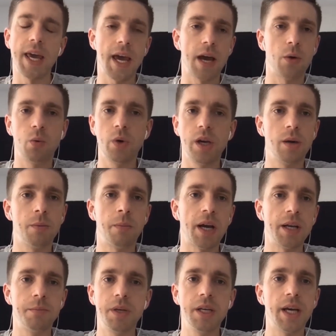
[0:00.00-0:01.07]
we
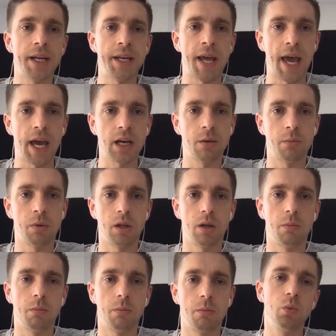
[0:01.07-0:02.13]
might be unhackable,
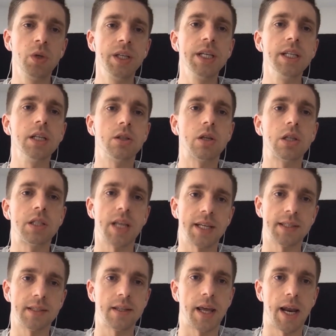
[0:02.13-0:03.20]
but we needed to test
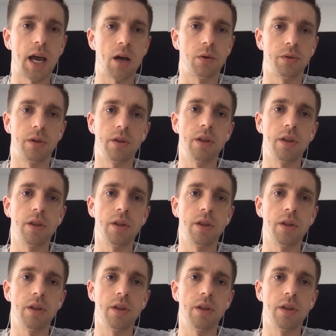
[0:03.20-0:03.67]
that out.